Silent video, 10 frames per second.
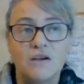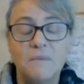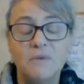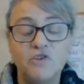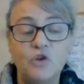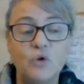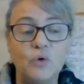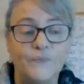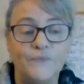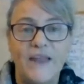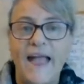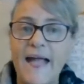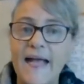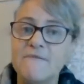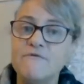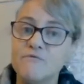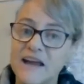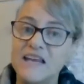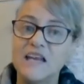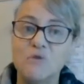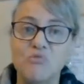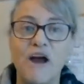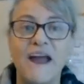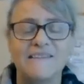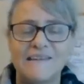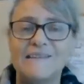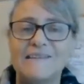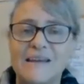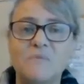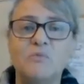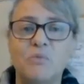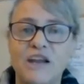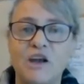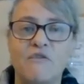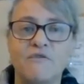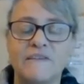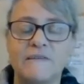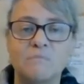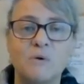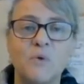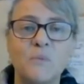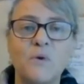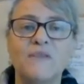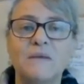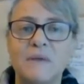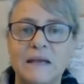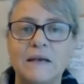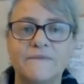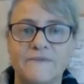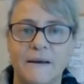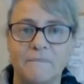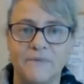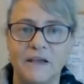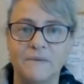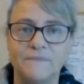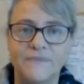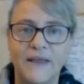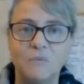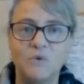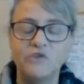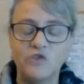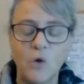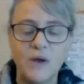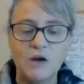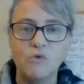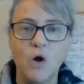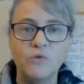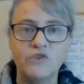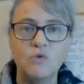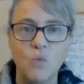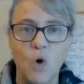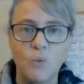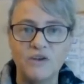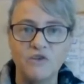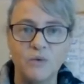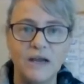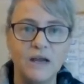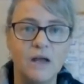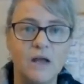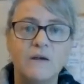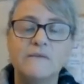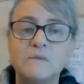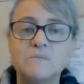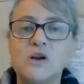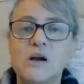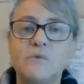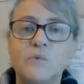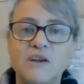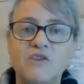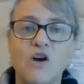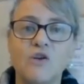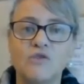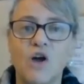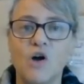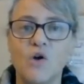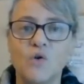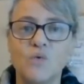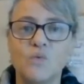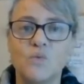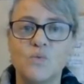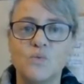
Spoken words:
Number 2, have regular breaks. It seems pretty obvious, but when we're in the middle of something and we're so engrossed in what we're doing, sometimes we don't know